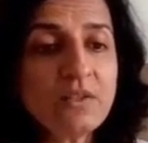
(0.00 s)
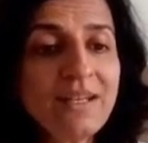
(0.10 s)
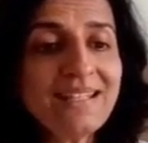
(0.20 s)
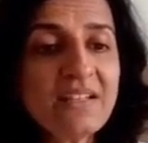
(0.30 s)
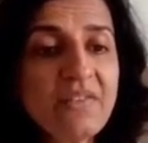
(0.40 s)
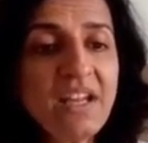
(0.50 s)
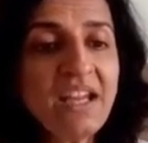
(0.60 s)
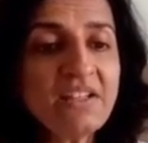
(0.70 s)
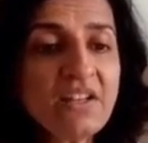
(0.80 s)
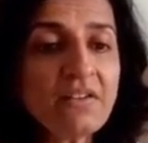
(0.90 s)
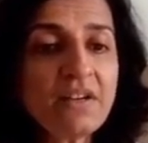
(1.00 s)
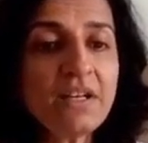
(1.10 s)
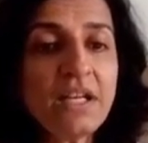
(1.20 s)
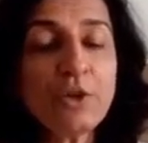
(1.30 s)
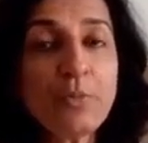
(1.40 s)

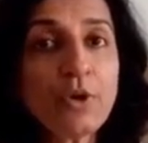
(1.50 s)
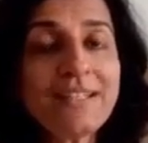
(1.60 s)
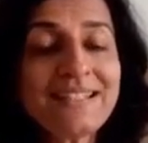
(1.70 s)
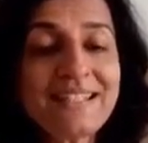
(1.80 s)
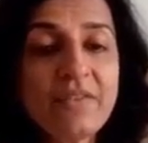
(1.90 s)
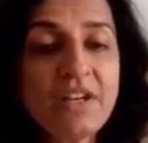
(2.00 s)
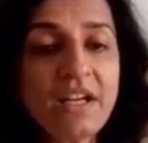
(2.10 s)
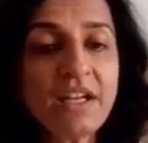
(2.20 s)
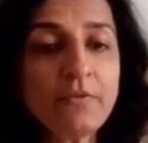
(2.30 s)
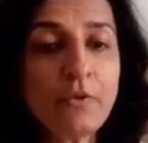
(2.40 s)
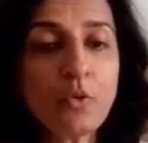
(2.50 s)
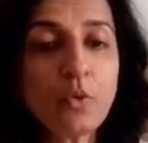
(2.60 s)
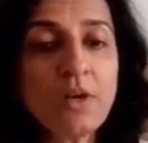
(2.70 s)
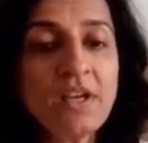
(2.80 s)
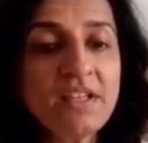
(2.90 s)
27,800 into 0.794